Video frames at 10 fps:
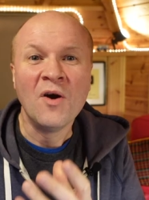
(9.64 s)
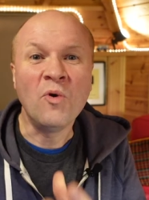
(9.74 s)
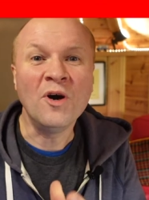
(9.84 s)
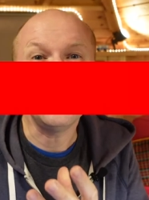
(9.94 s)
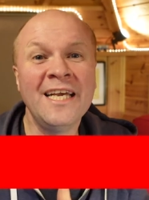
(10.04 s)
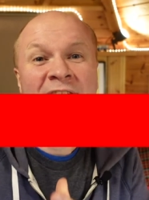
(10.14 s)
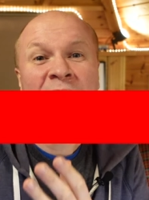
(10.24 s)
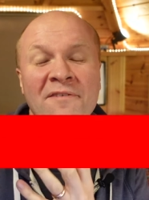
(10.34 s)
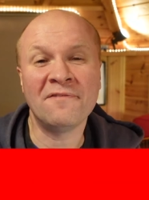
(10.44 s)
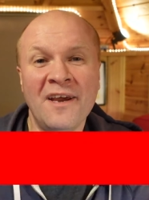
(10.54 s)
What is
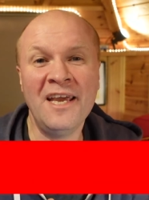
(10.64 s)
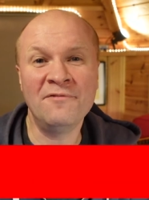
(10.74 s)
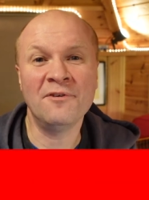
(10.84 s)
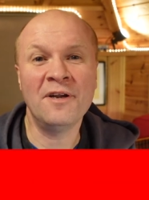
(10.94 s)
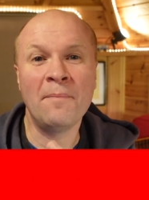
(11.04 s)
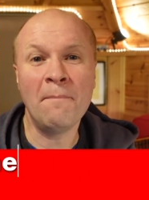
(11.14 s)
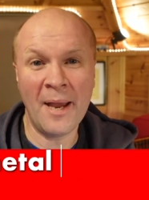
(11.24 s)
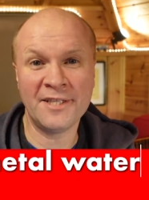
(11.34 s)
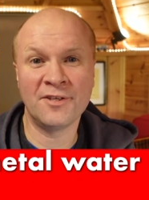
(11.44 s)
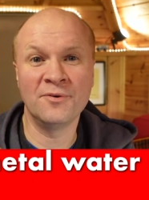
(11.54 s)
my favorite
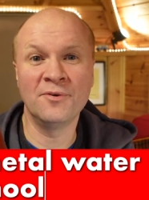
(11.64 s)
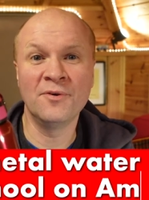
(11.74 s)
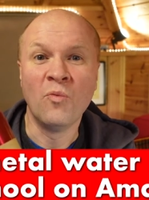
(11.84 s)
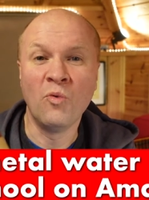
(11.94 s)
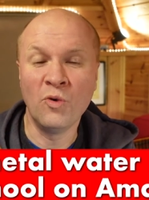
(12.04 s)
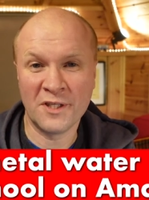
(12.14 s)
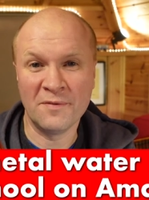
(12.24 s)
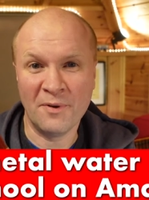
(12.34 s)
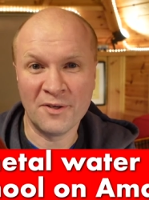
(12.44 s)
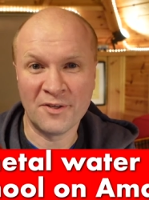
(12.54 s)
metal water
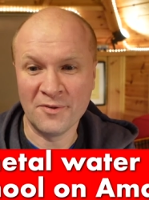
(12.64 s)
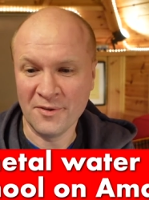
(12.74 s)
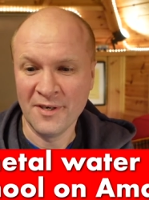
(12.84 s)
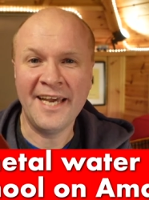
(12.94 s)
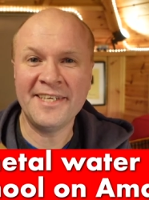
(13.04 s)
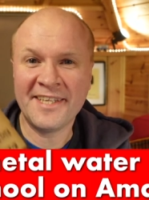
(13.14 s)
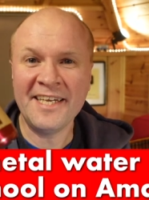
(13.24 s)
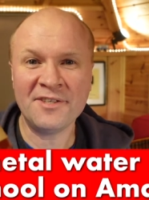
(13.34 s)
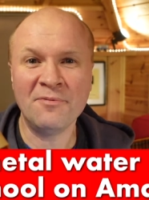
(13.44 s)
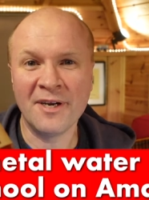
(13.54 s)
bottle? It's
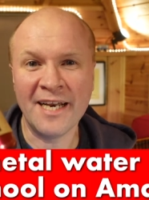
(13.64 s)
this one.